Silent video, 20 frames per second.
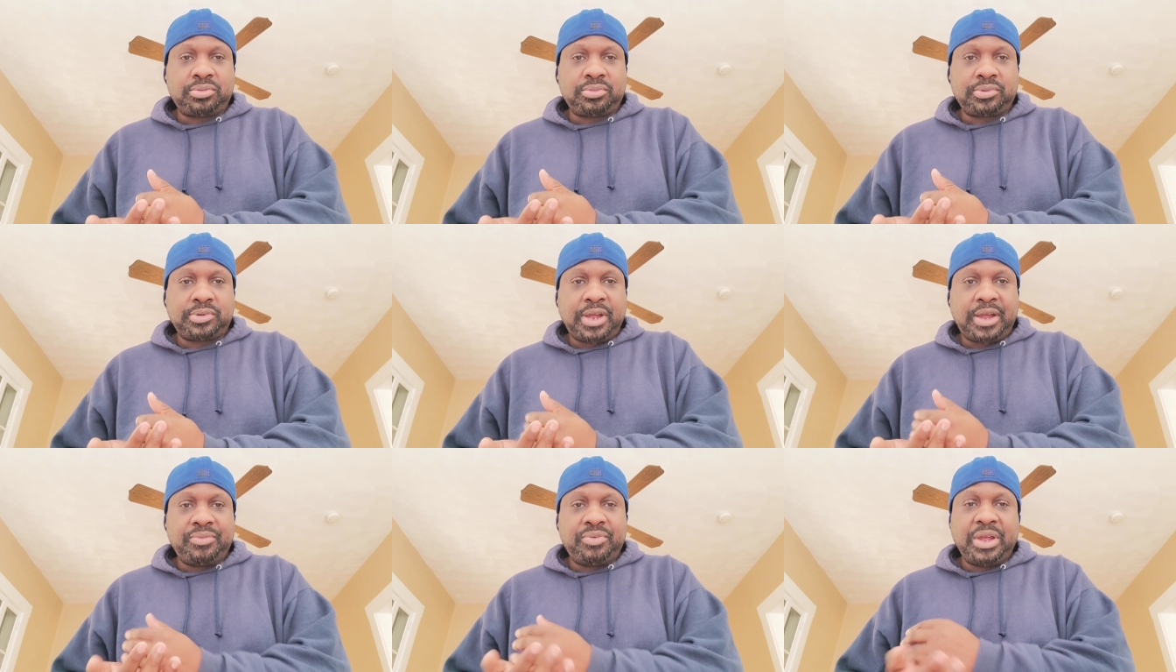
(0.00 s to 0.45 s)

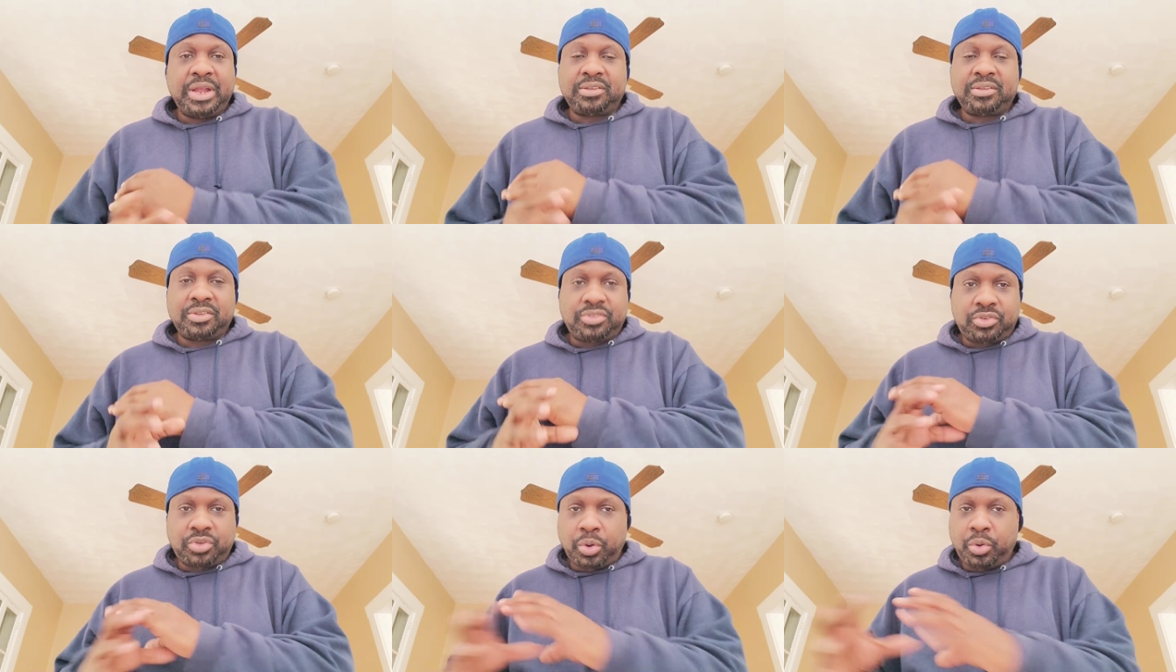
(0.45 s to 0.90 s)
I've got the
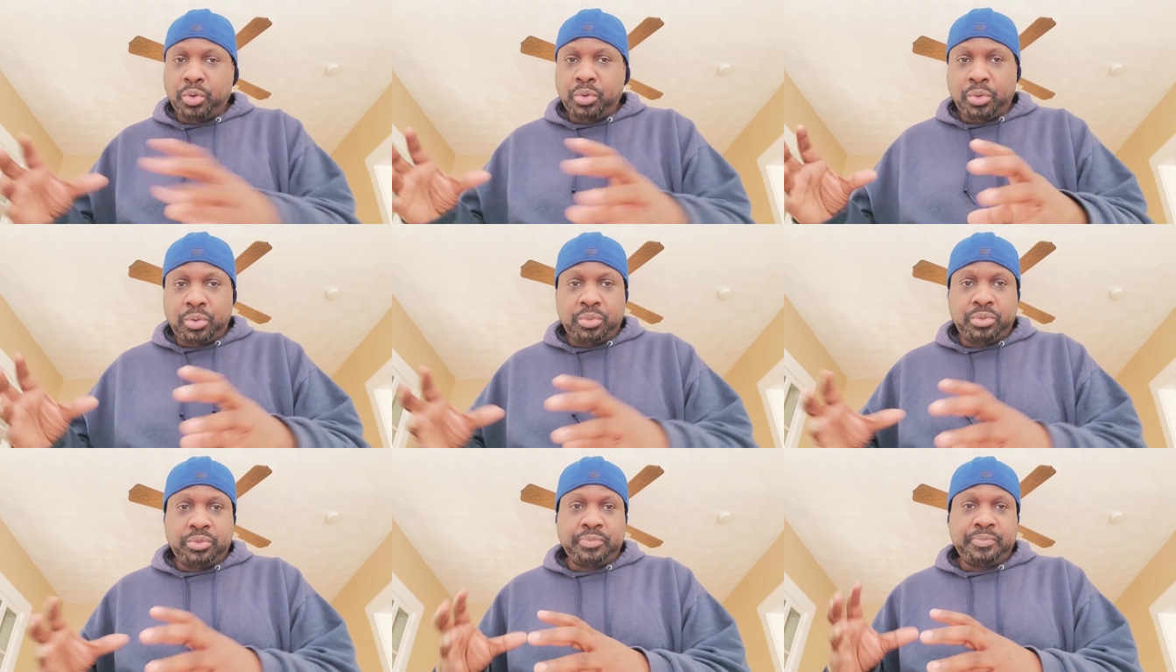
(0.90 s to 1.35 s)

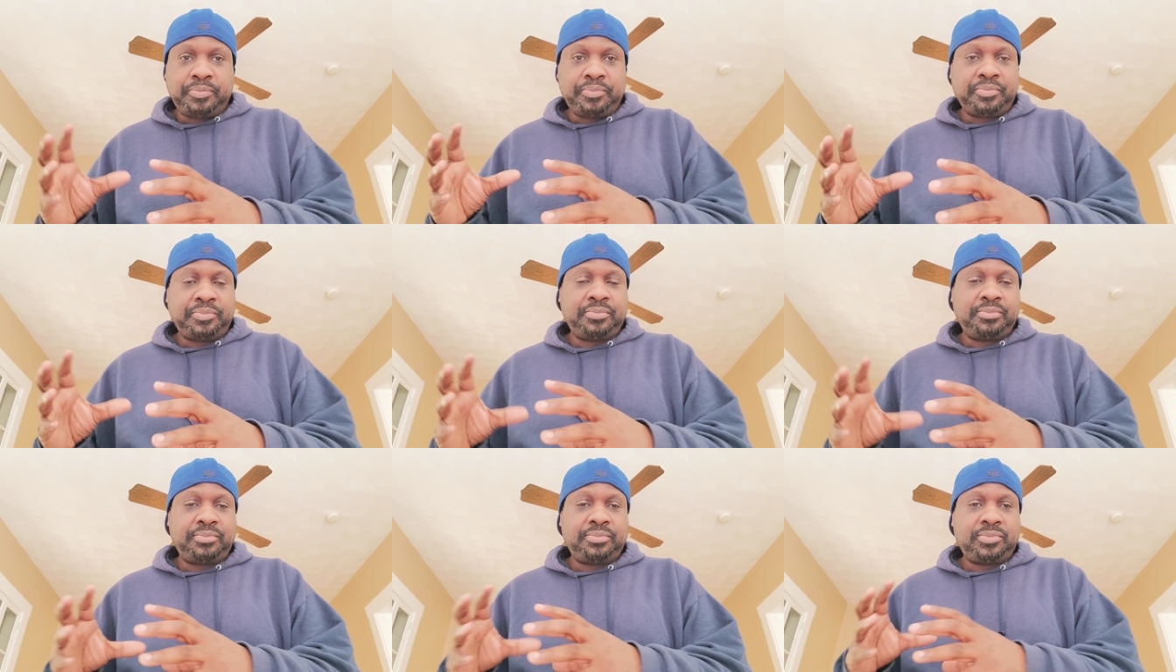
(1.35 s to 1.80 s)
total
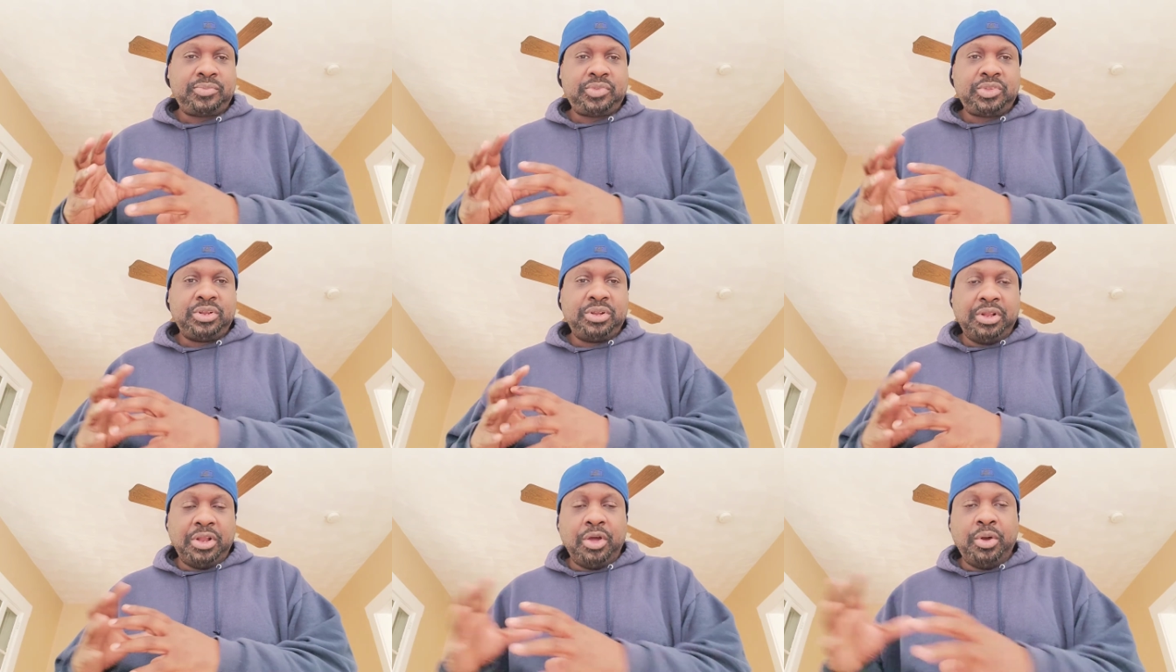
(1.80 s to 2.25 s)

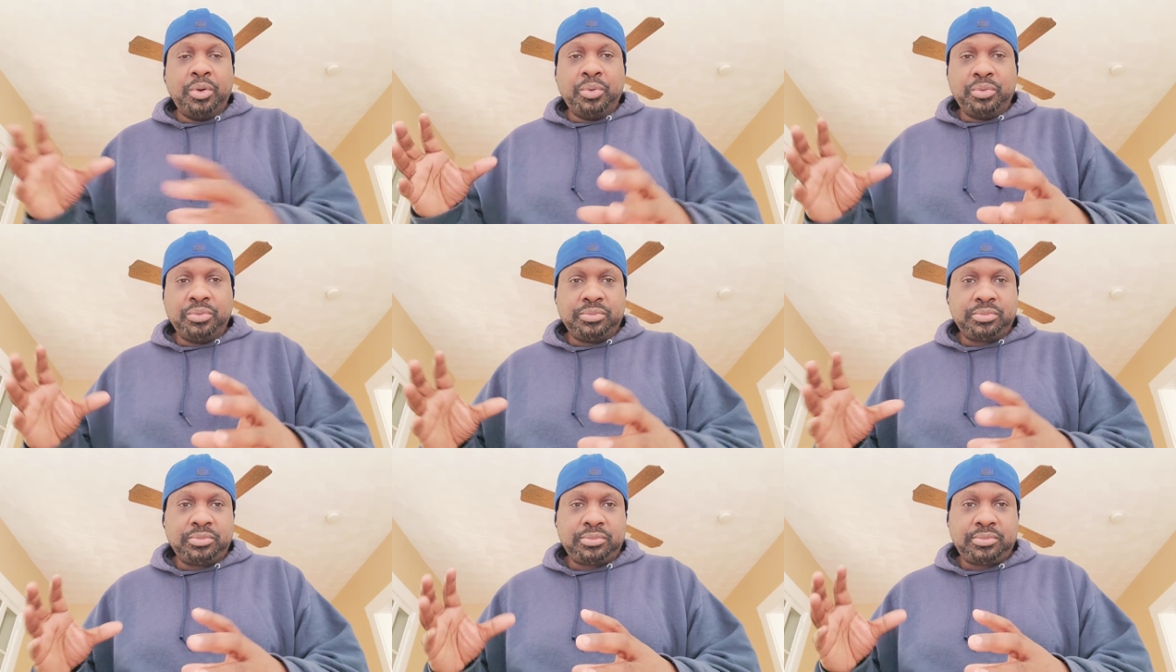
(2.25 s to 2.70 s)

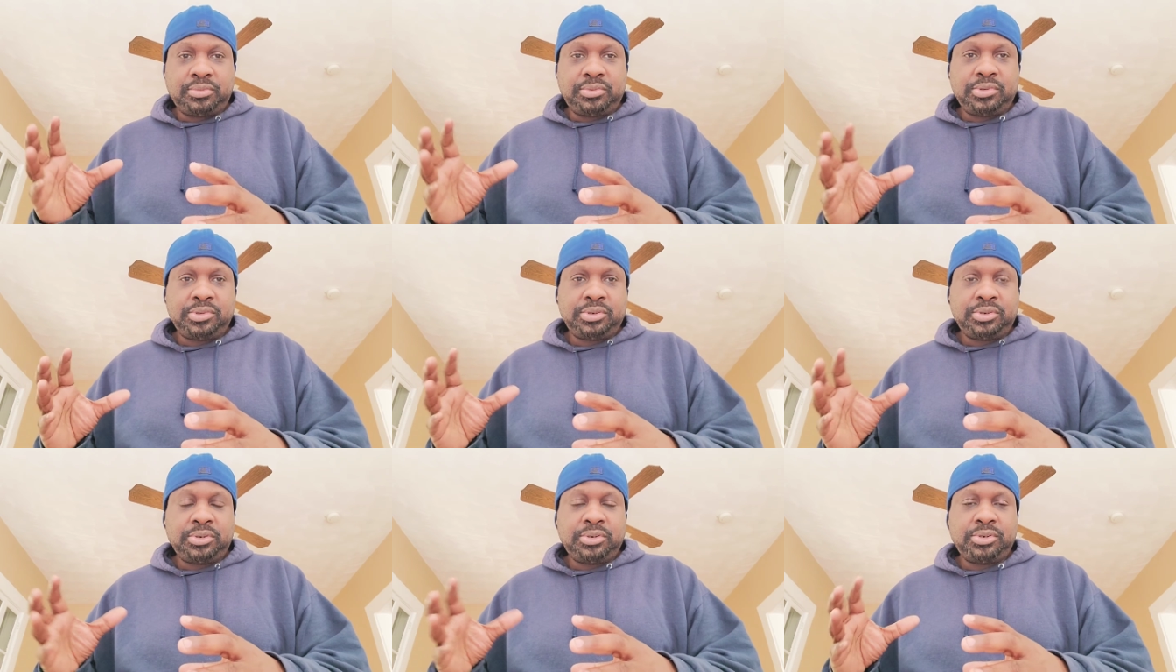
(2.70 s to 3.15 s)
loan
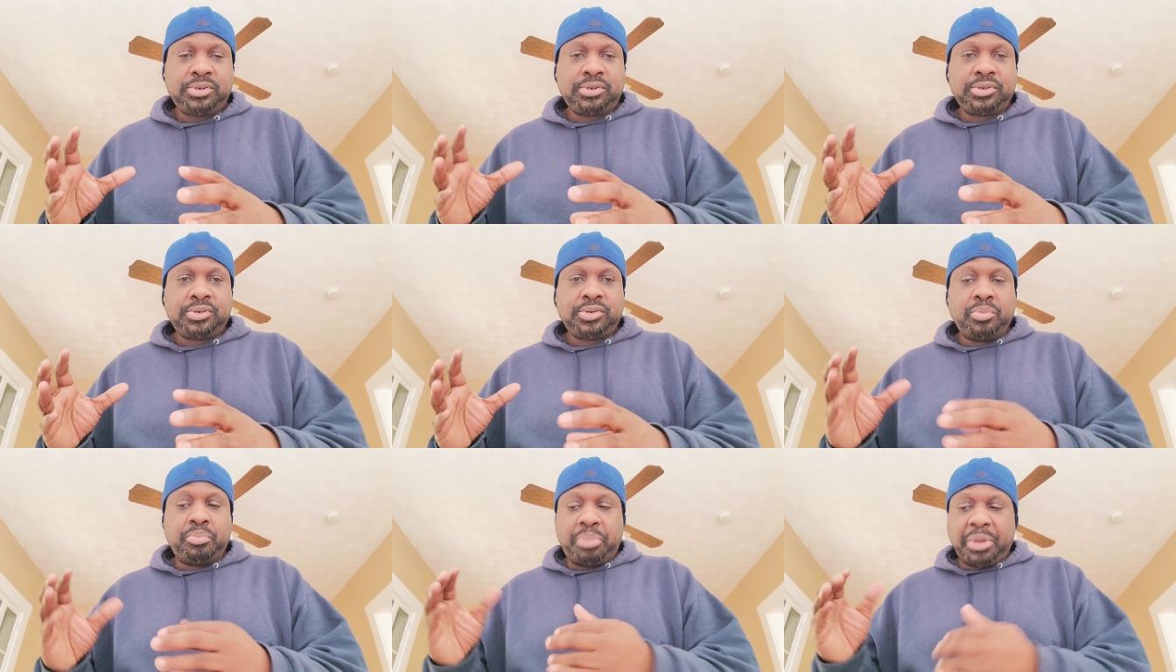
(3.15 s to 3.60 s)

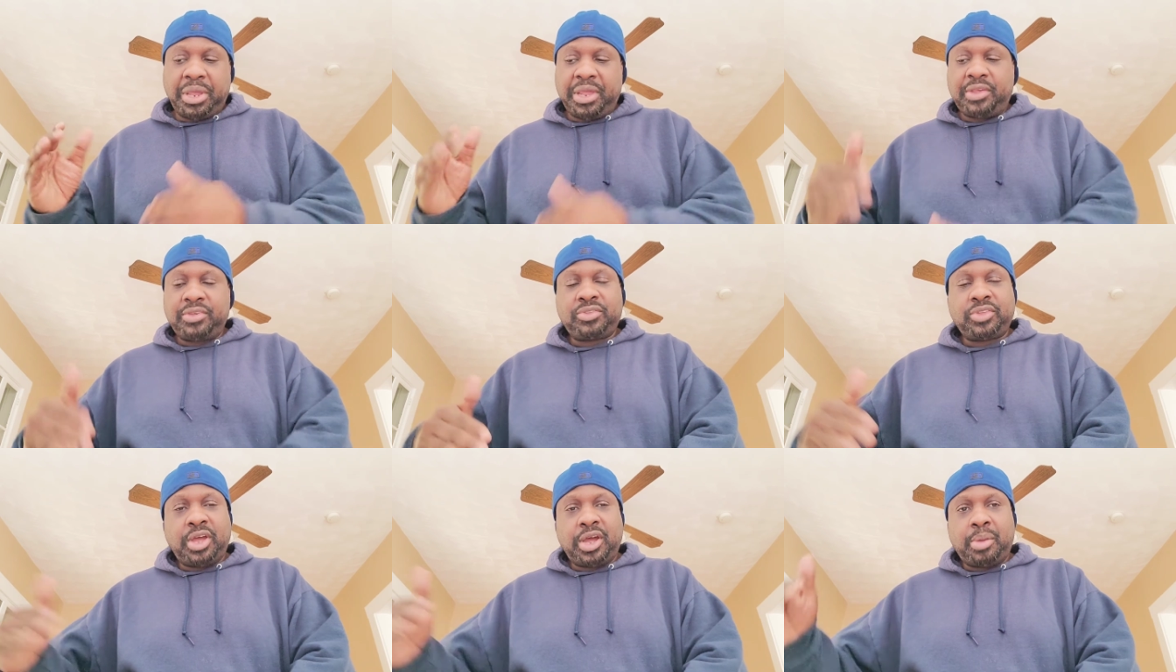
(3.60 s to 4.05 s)

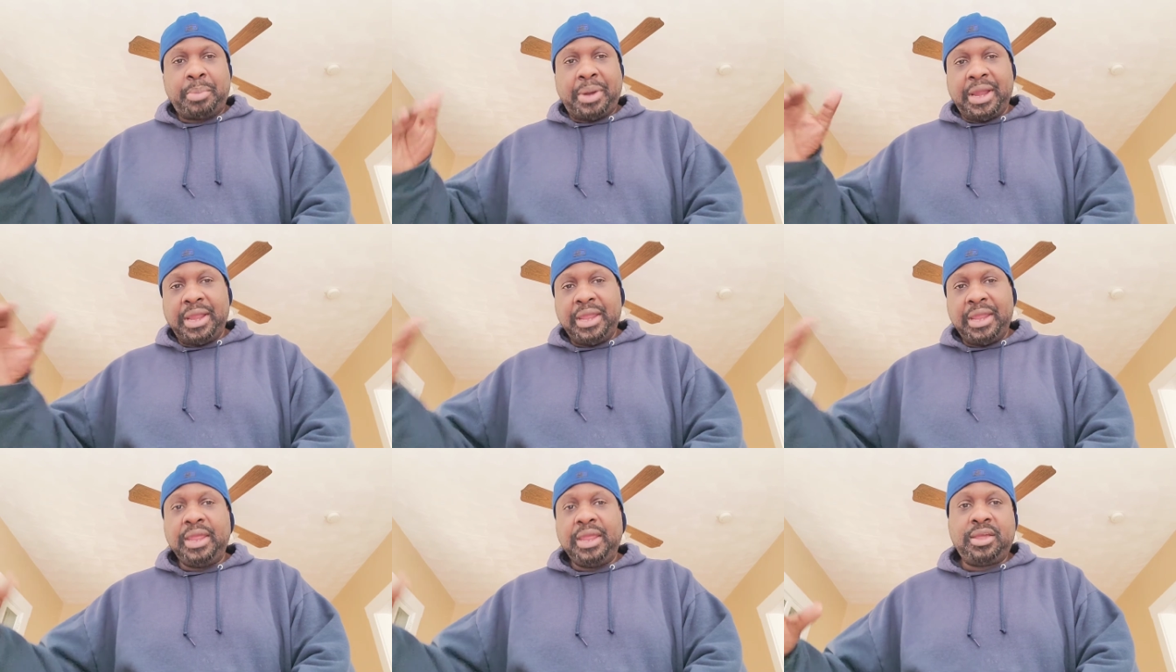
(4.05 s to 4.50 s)
based on
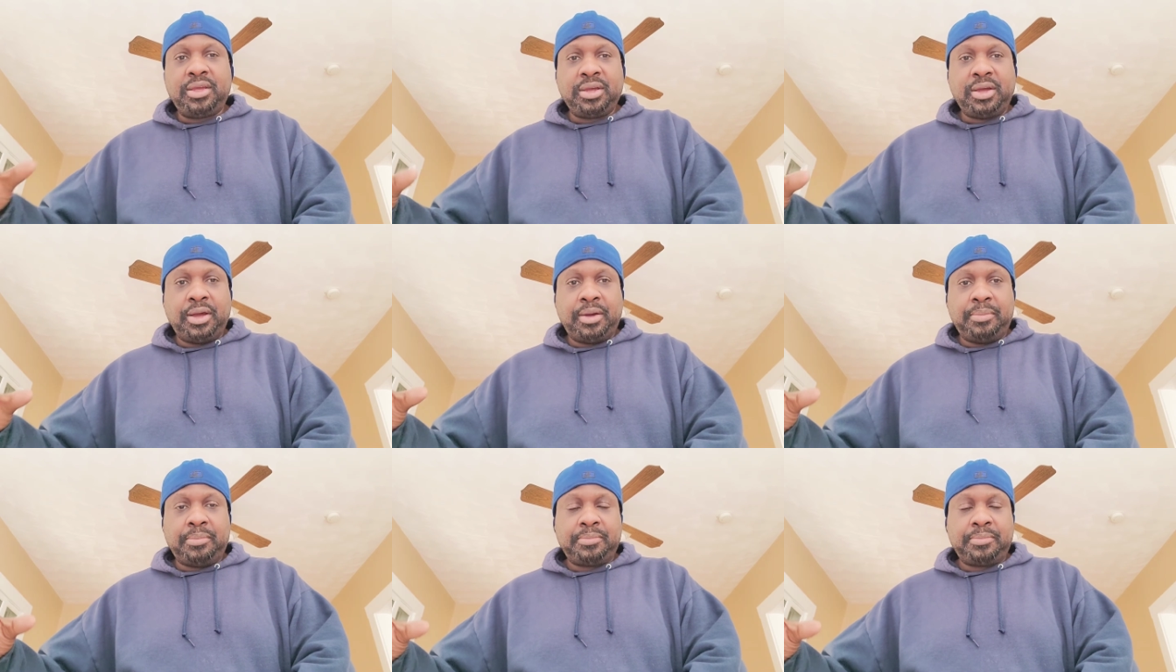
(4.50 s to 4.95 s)
my income,